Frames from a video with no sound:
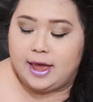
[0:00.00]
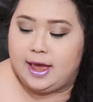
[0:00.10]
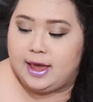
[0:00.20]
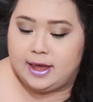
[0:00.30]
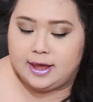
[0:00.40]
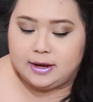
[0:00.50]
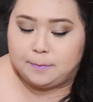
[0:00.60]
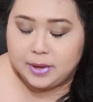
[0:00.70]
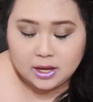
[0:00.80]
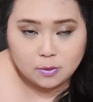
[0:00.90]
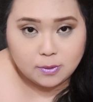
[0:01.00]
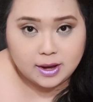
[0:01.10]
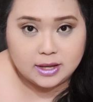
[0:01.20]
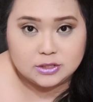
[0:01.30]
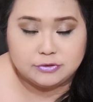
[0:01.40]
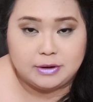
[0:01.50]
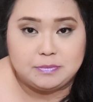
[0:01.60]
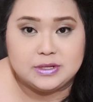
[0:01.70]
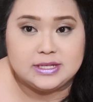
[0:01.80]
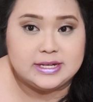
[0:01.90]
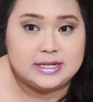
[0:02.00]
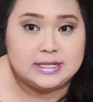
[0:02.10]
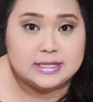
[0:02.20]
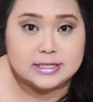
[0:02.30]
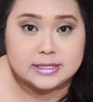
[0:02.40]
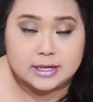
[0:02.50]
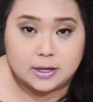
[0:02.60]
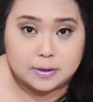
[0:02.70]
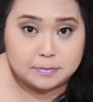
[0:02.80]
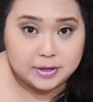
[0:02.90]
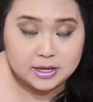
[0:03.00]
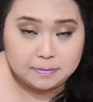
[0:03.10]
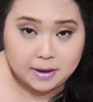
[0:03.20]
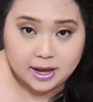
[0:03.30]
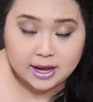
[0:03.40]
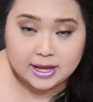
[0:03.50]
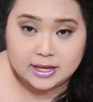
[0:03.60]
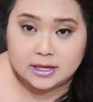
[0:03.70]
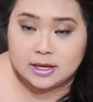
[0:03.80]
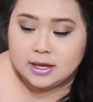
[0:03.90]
and a pink one to represent Pinkie Pie,